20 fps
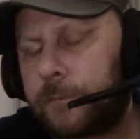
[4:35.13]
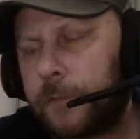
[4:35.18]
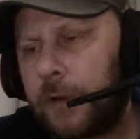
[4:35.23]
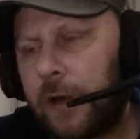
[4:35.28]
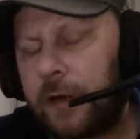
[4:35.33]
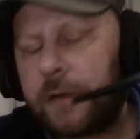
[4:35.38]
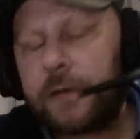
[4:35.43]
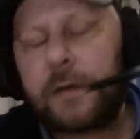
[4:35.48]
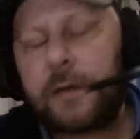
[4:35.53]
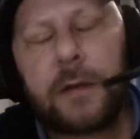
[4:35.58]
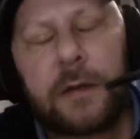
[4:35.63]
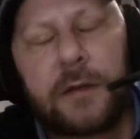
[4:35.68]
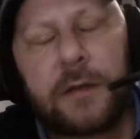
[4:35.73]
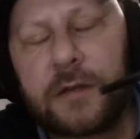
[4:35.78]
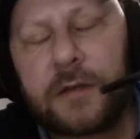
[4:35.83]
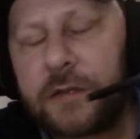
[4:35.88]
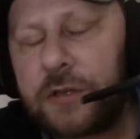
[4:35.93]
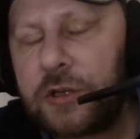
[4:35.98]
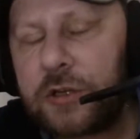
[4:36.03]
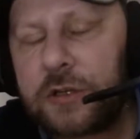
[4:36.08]
and it
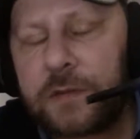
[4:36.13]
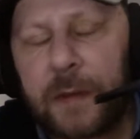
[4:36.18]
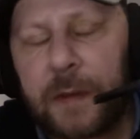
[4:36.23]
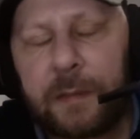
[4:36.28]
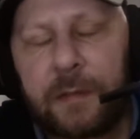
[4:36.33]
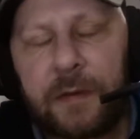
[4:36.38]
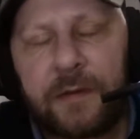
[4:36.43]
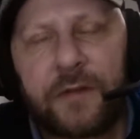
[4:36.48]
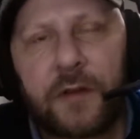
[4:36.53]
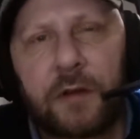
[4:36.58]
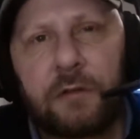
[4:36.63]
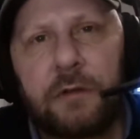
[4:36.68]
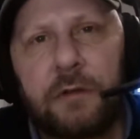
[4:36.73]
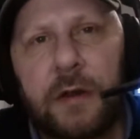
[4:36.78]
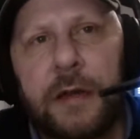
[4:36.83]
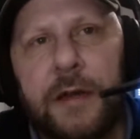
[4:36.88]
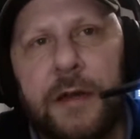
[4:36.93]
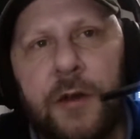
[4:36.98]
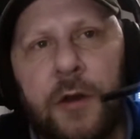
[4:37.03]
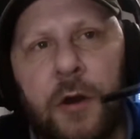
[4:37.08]
used to just make me feel
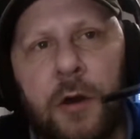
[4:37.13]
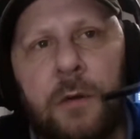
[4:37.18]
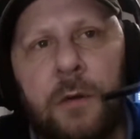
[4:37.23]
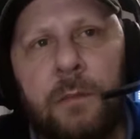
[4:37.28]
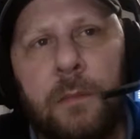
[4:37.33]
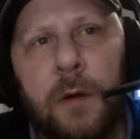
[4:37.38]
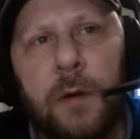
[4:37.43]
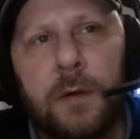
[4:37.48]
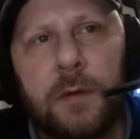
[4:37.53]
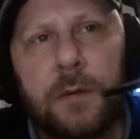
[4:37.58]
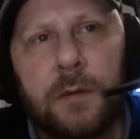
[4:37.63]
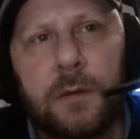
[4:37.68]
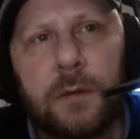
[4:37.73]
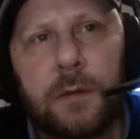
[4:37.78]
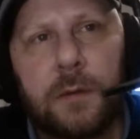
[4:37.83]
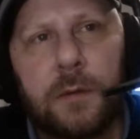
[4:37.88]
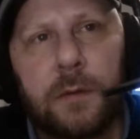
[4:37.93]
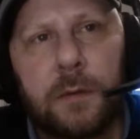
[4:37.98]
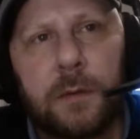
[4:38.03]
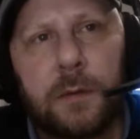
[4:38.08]
really numb.
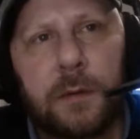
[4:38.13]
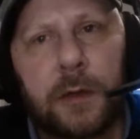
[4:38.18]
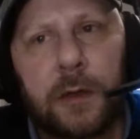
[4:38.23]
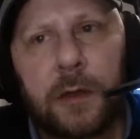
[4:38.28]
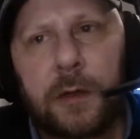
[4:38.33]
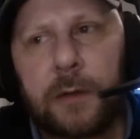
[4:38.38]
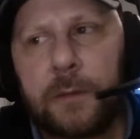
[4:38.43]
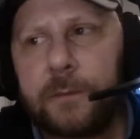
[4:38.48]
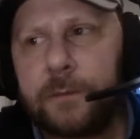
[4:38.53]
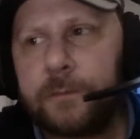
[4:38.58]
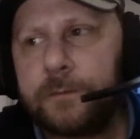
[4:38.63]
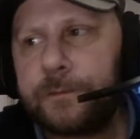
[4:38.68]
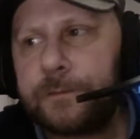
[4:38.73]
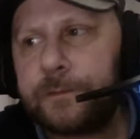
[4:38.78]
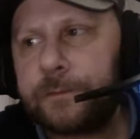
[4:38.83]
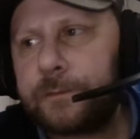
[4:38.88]
Um,